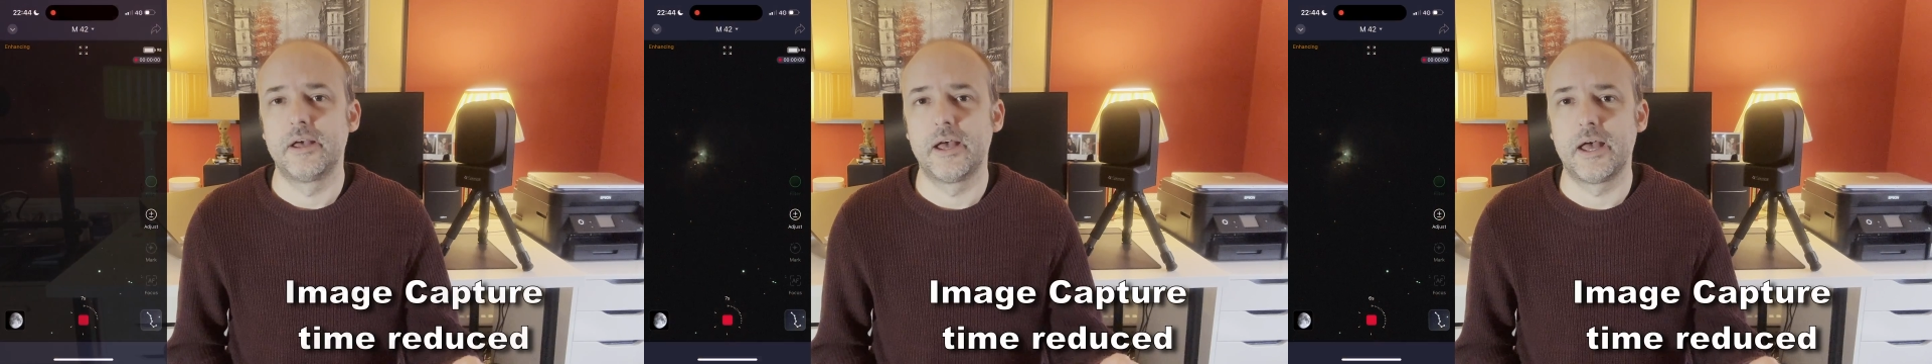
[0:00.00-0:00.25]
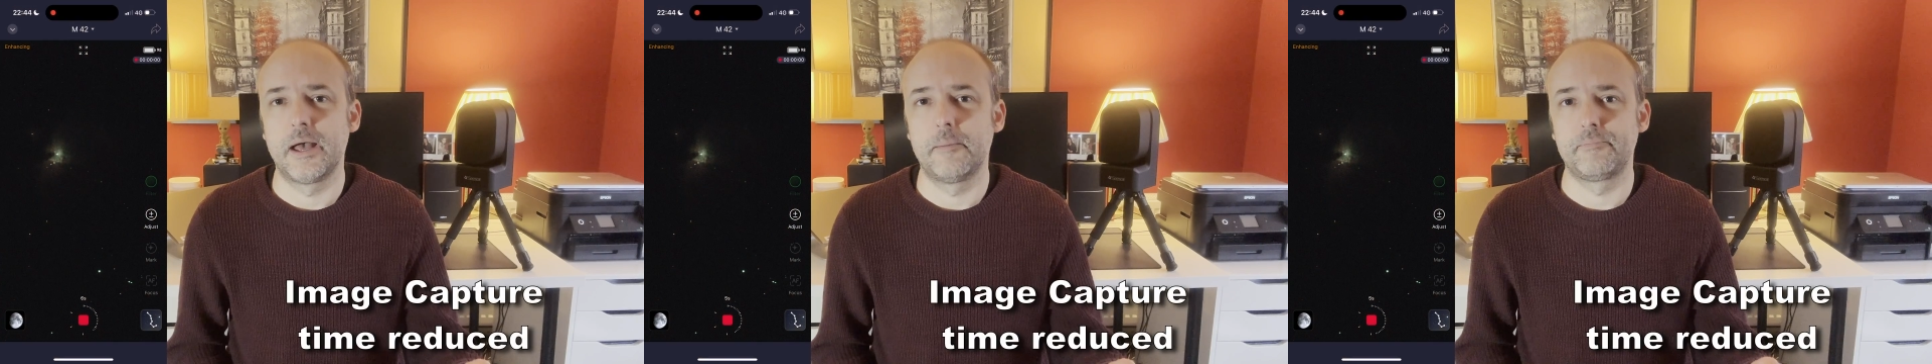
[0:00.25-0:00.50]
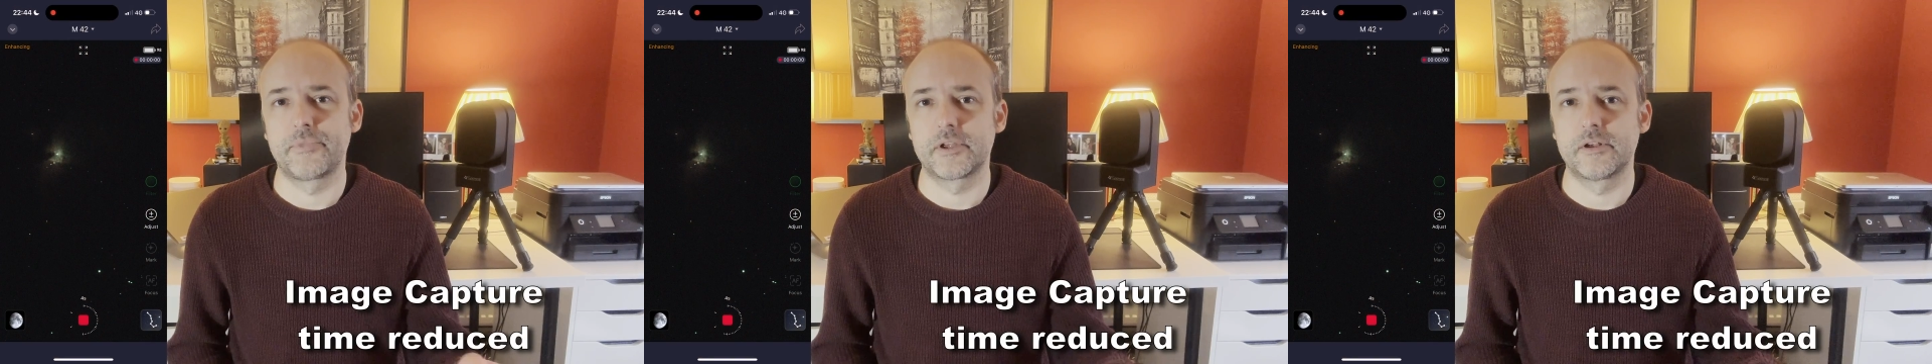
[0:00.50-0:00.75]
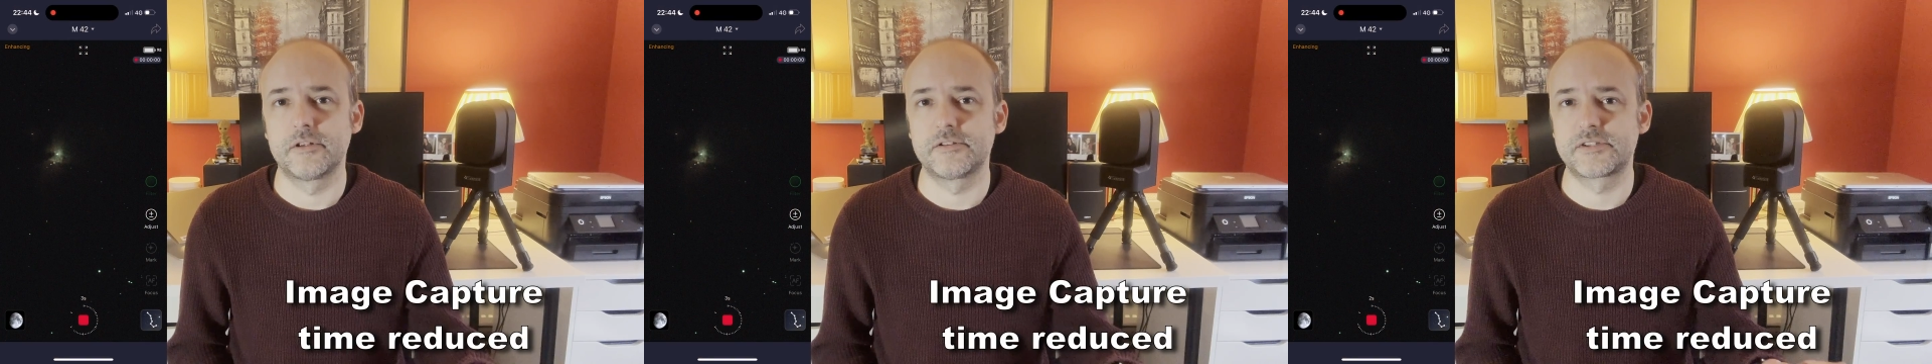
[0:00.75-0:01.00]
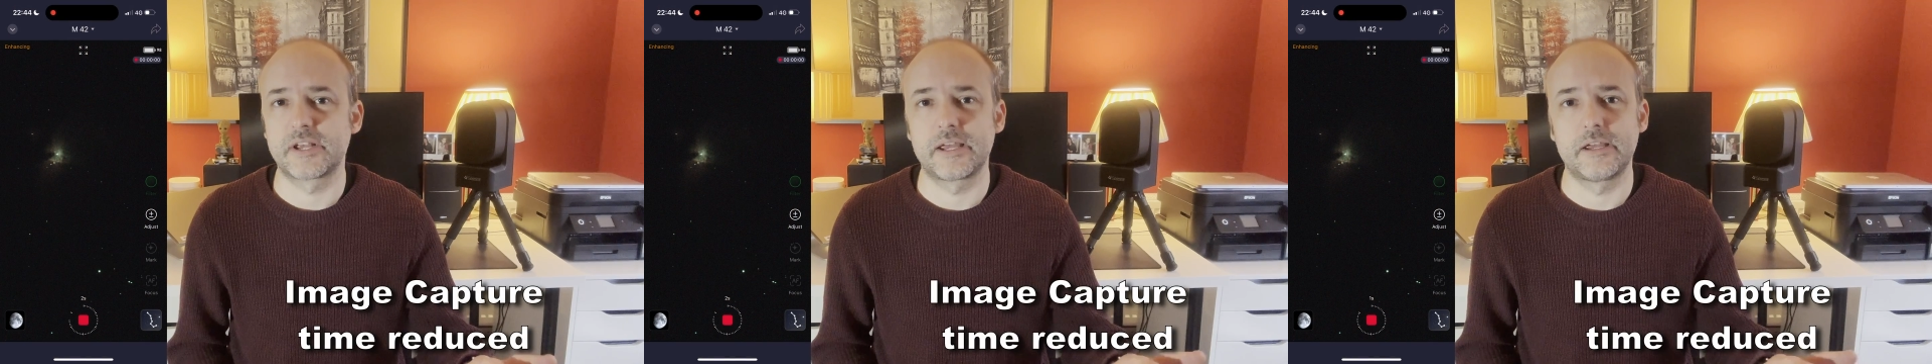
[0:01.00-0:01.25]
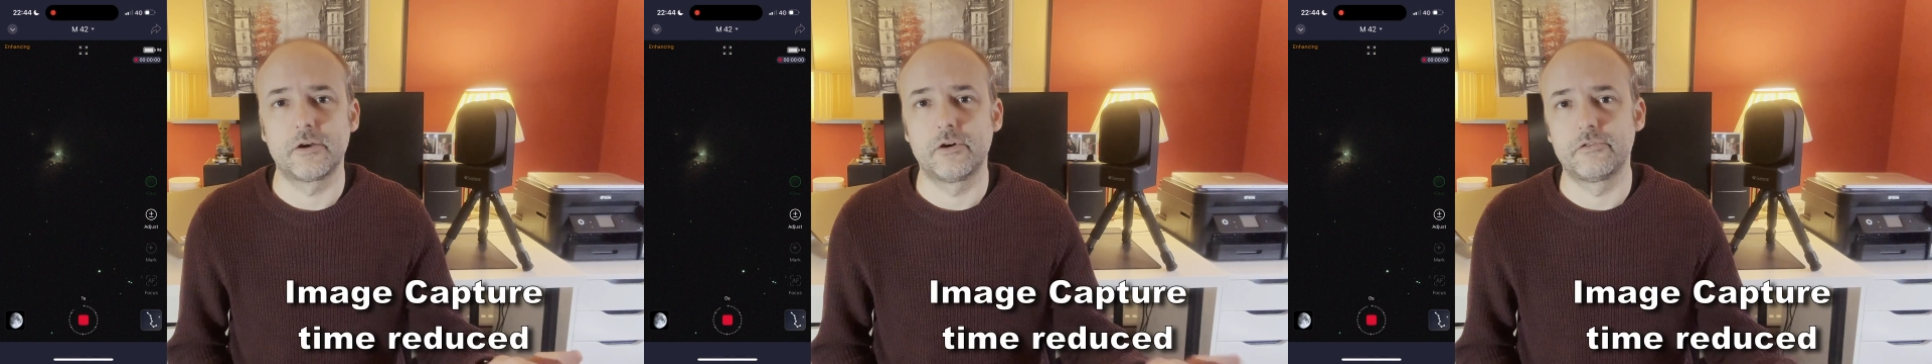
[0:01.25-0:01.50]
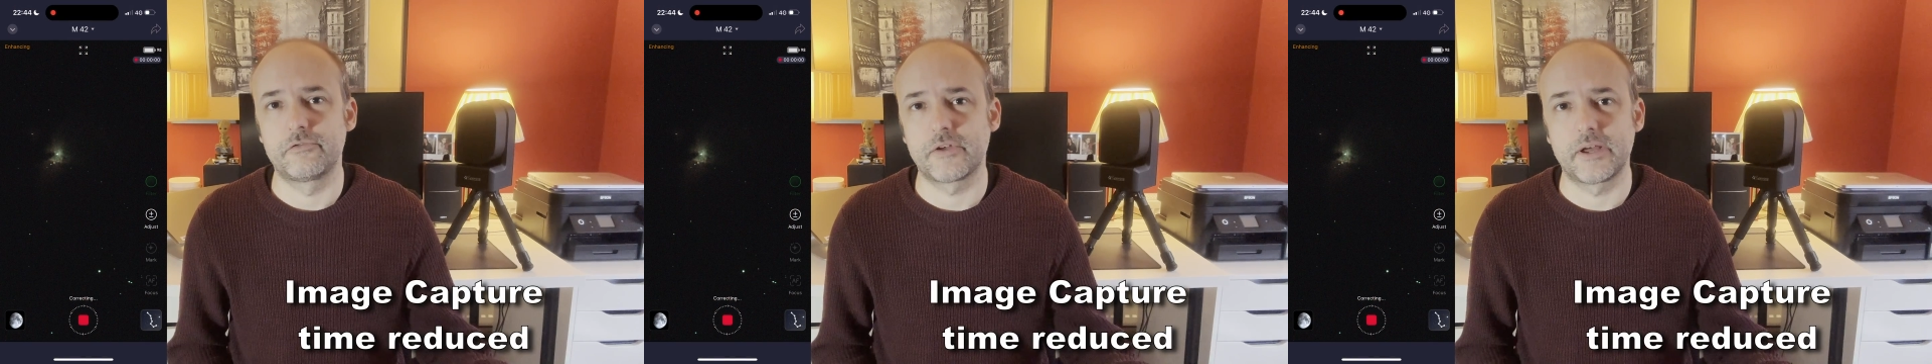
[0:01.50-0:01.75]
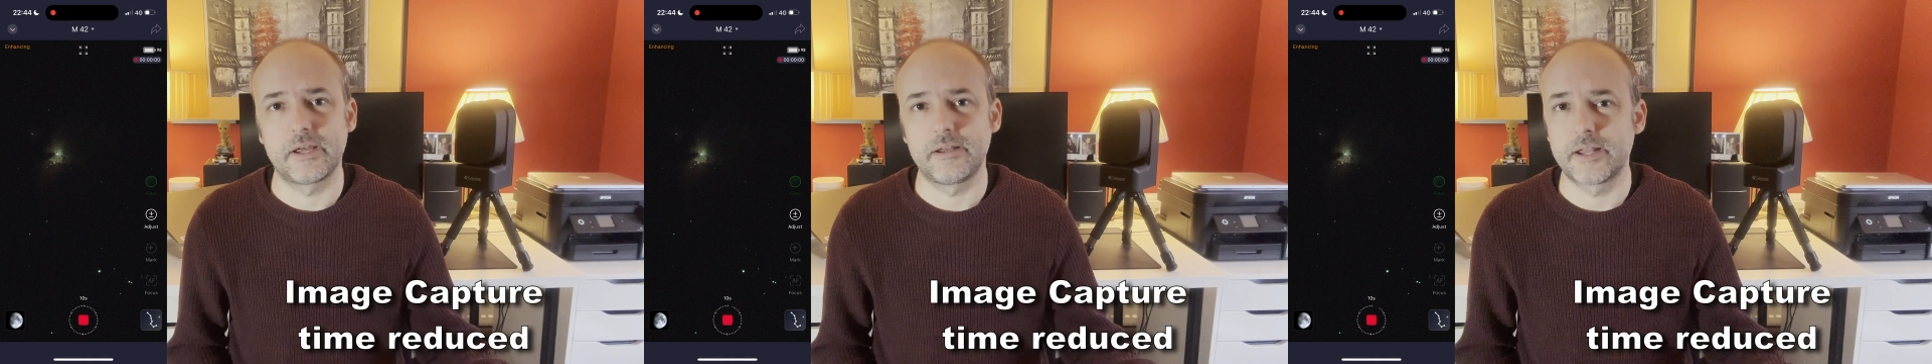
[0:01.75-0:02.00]
um, say of
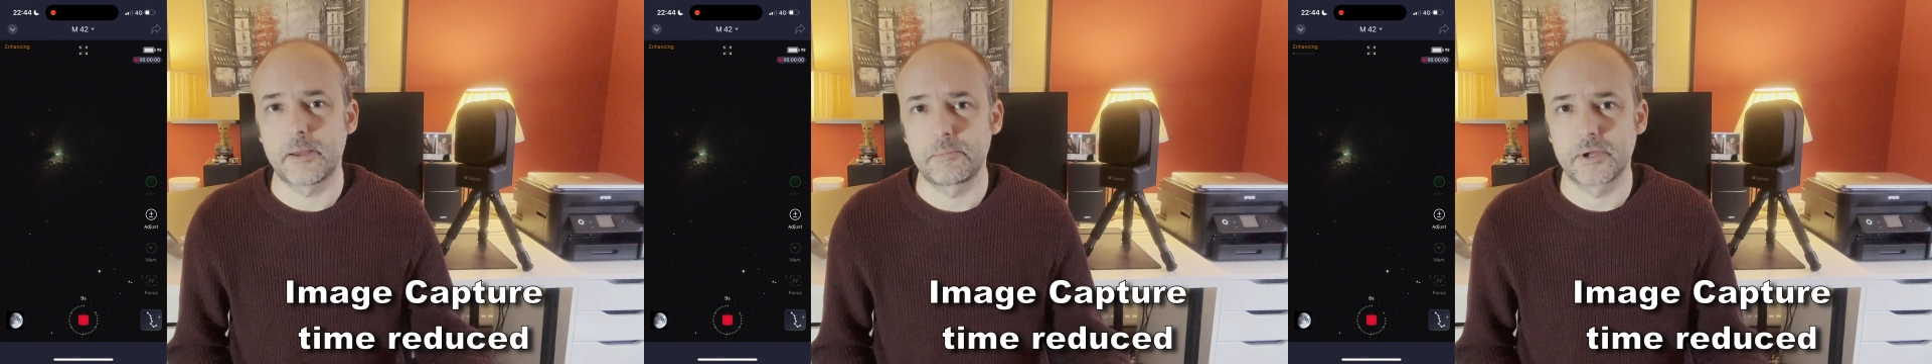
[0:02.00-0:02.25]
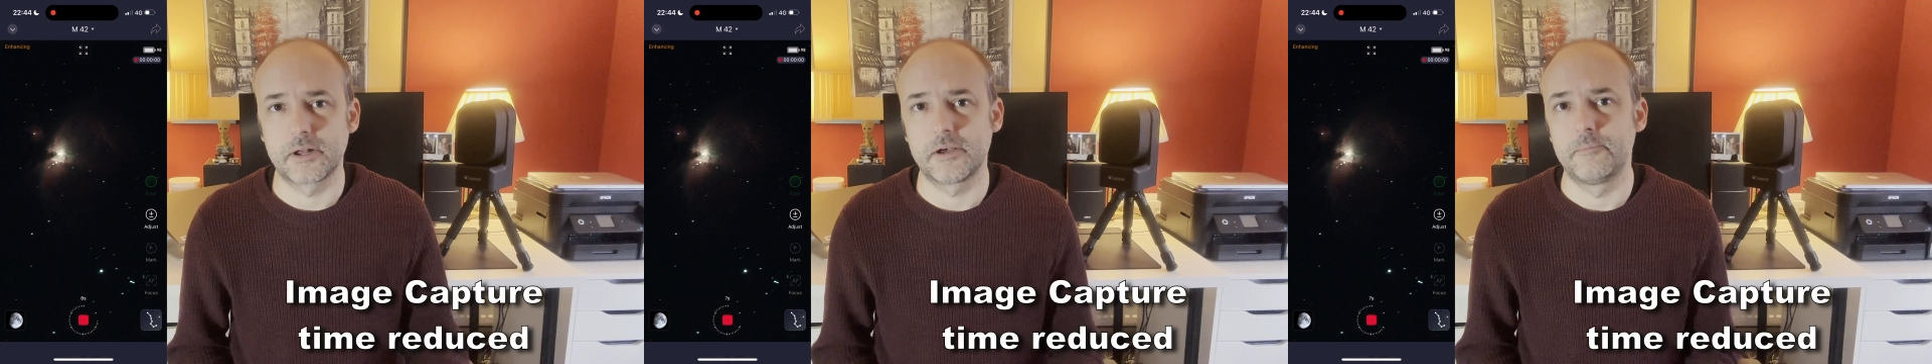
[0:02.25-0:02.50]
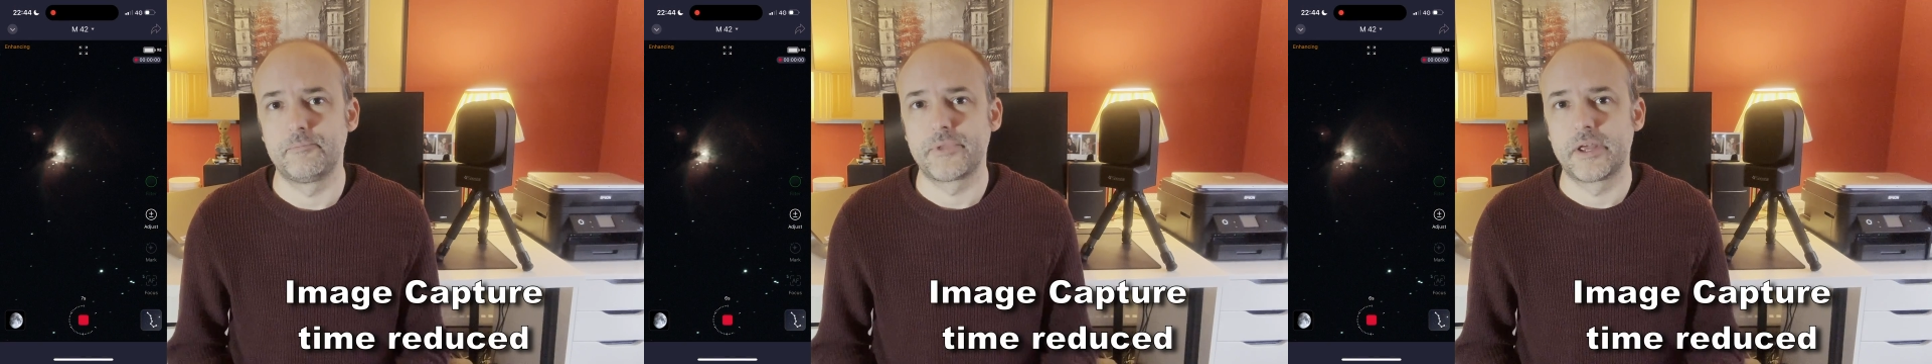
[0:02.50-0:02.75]
a nebula,